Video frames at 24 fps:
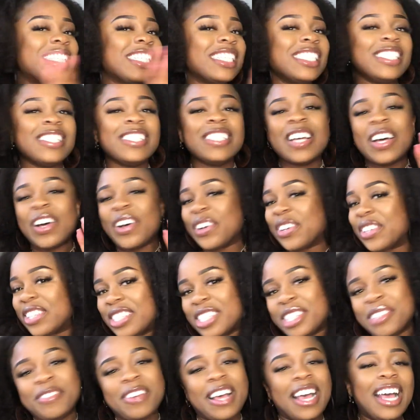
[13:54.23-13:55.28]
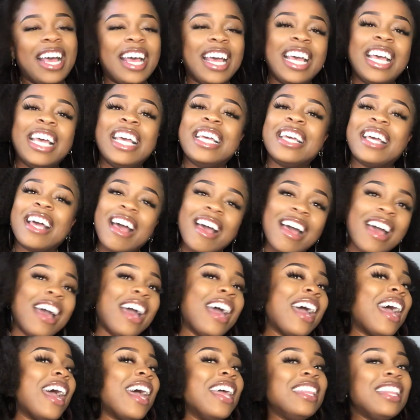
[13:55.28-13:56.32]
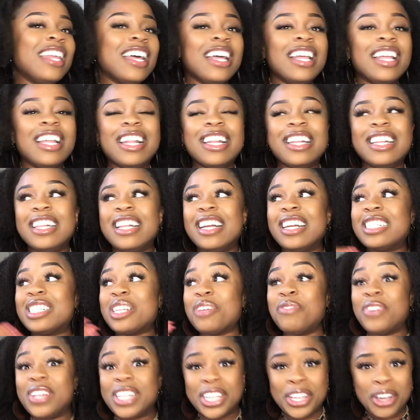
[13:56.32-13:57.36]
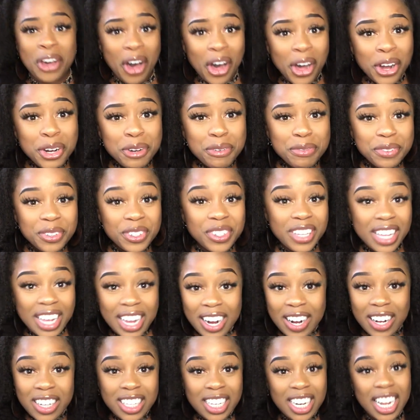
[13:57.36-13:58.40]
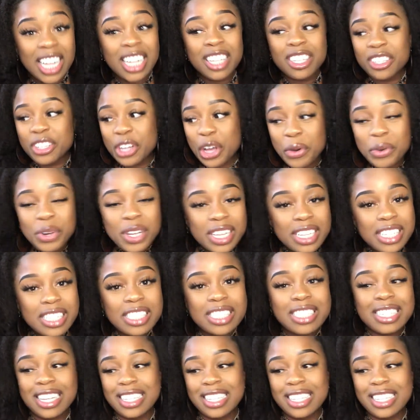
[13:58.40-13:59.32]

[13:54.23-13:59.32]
and do the whole shebang. And then there's a videographer there that I noticed.